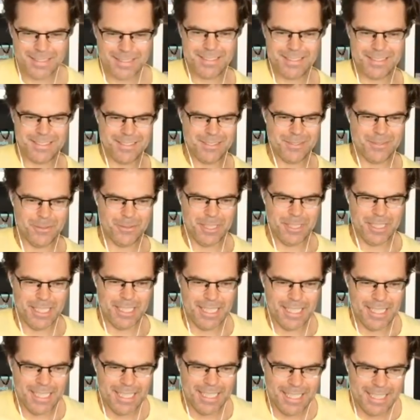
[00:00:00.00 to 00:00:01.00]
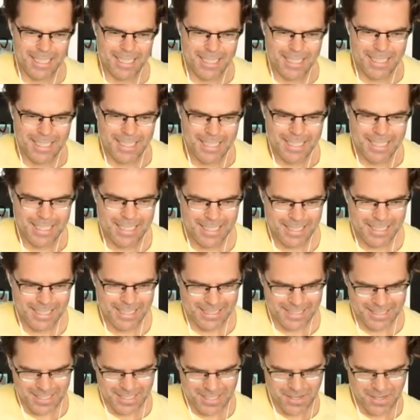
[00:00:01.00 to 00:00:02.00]
We got
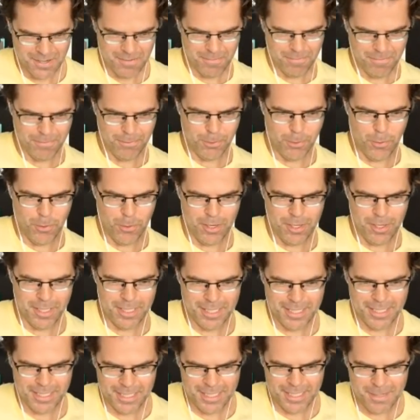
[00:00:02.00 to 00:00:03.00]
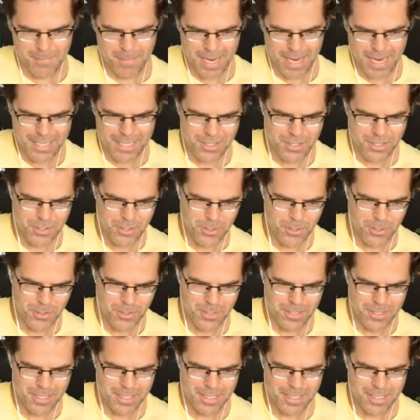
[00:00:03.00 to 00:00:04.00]
uh Florida,
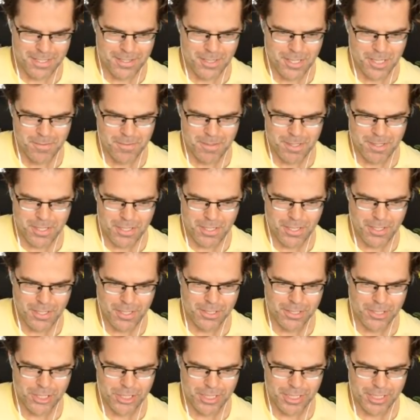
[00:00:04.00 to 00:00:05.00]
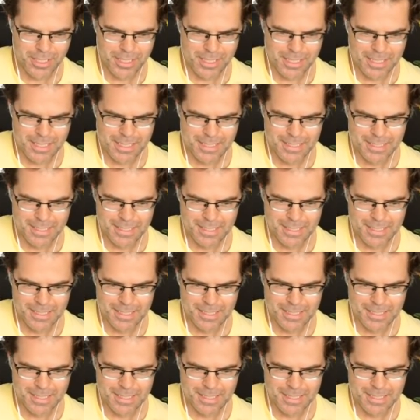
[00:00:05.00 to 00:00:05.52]
Massachusetts, Nova Scotia,